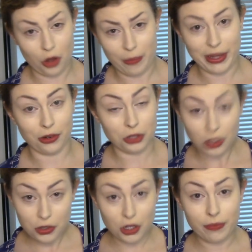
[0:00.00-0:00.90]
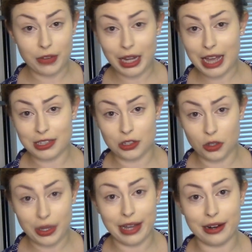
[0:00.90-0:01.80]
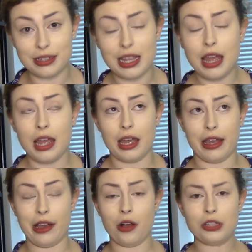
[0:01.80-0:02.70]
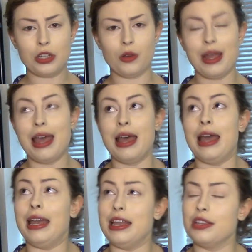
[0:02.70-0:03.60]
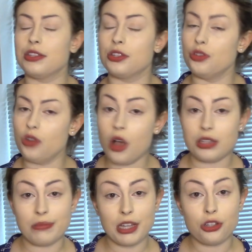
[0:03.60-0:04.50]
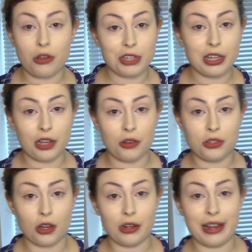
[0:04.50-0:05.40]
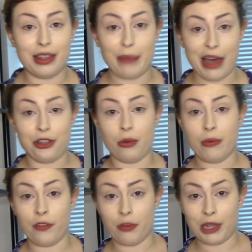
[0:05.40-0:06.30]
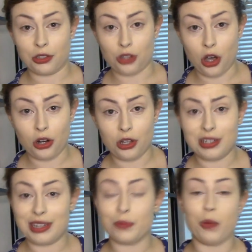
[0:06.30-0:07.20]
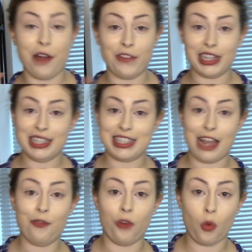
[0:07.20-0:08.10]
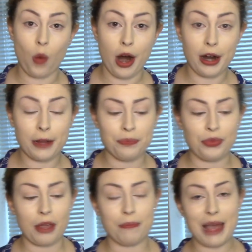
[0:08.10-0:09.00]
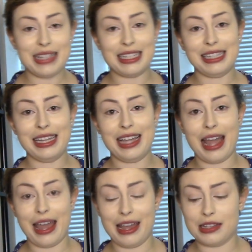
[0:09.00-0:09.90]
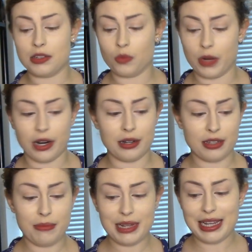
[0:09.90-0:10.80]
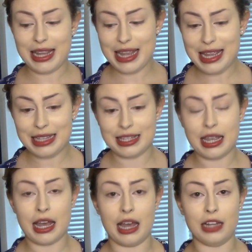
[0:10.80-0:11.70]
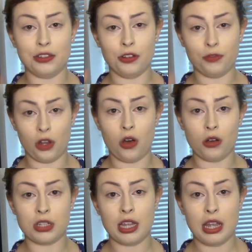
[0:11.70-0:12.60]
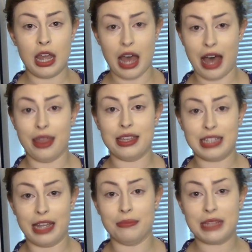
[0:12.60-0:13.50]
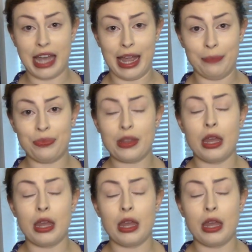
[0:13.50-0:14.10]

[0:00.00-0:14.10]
not been on YouTube for the last 2 years? Also, it's not something dodgy that goes on in the bathroom of a McDonald's. It's perfectly safe for work. Basically, it's where somebody eats and vlogs at the same time.